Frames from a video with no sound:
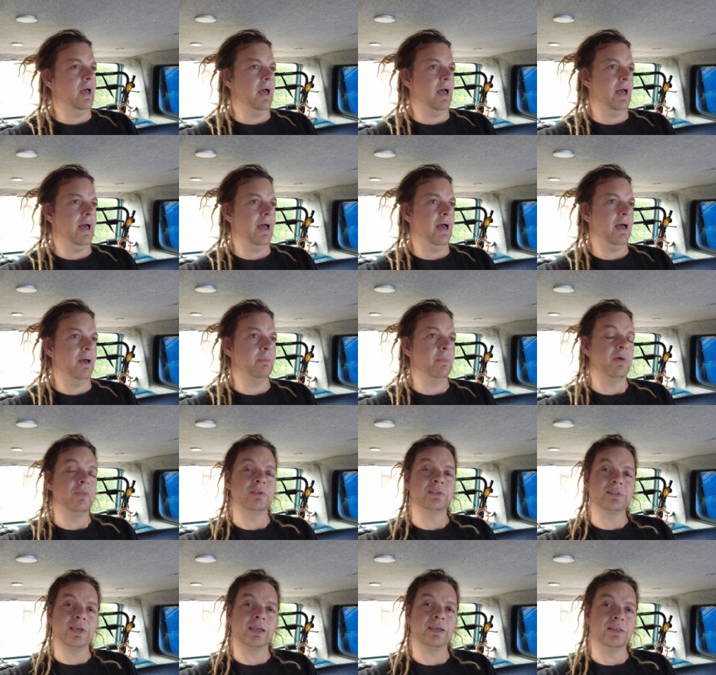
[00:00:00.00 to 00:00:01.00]
Um,
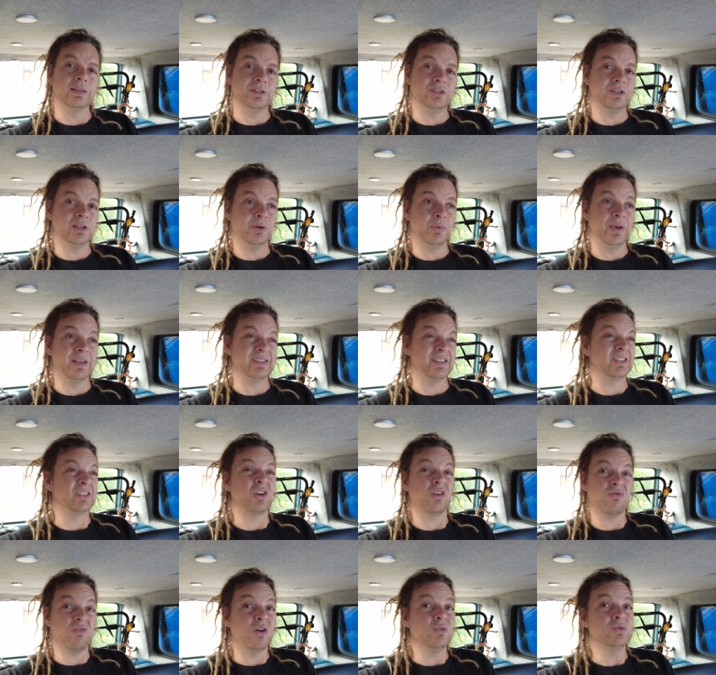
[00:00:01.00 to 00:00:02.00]
and the second issue is
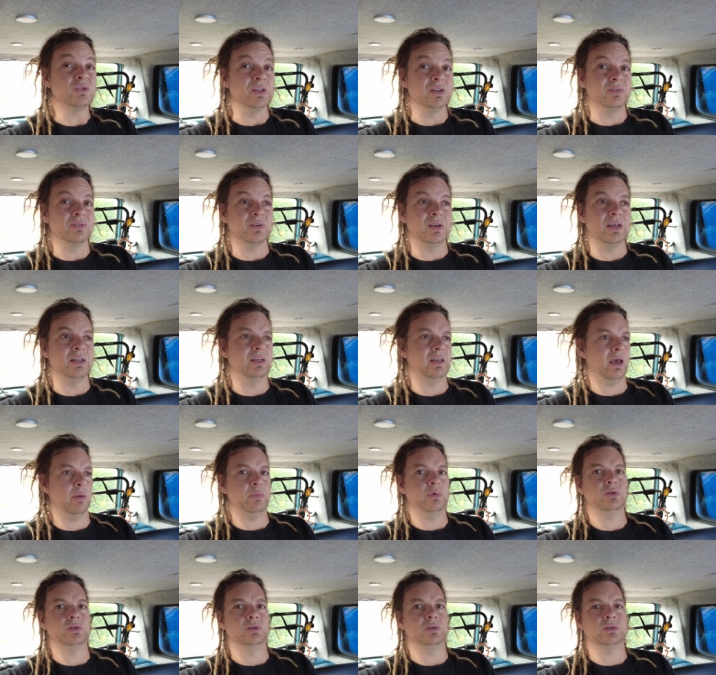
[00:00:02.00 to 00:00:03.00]
it's corrosive. It
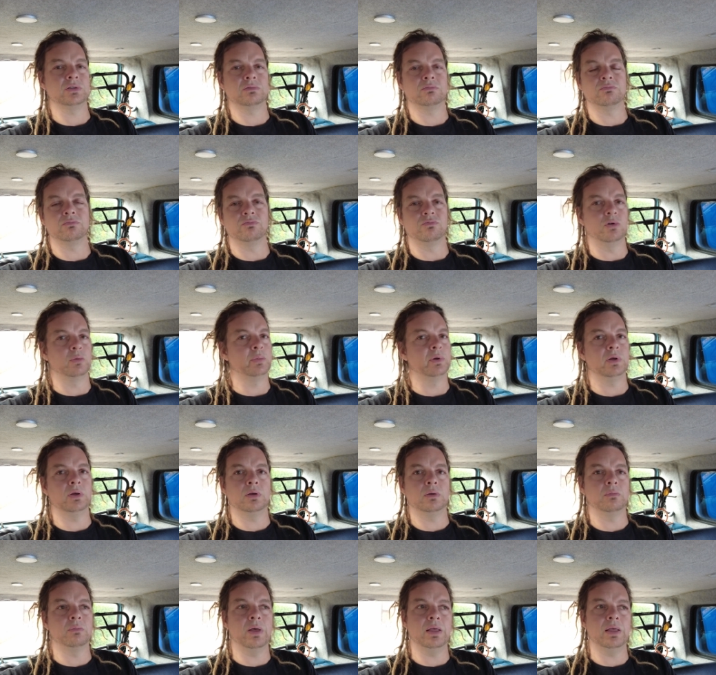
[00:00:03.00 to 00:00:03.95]
damages rubber,